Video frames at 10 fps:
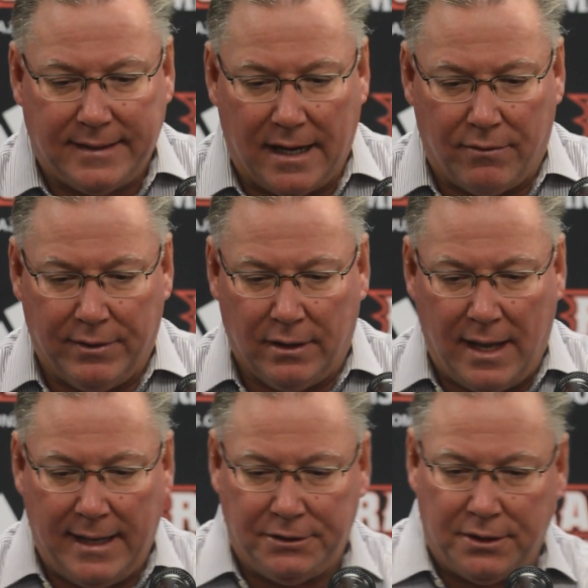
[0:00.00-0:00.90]
got to
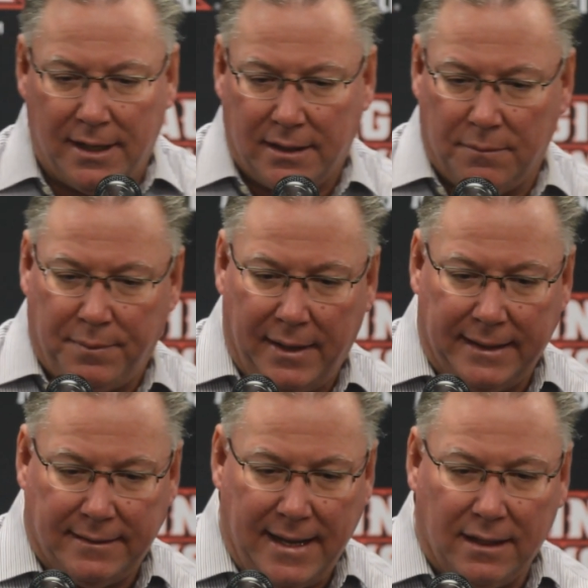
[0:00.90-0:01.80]
realize you're not going to play
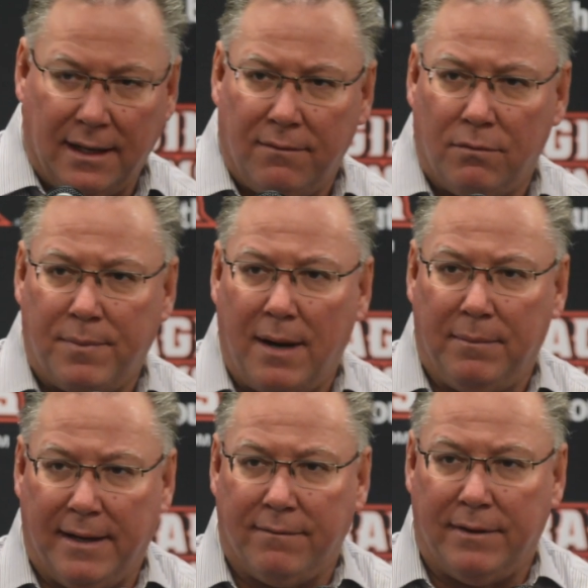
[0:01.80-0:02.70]
at that level
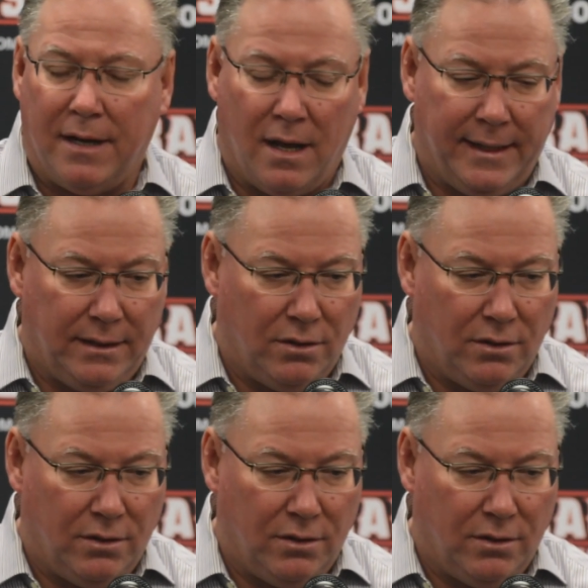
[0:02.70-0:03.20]
probably every night.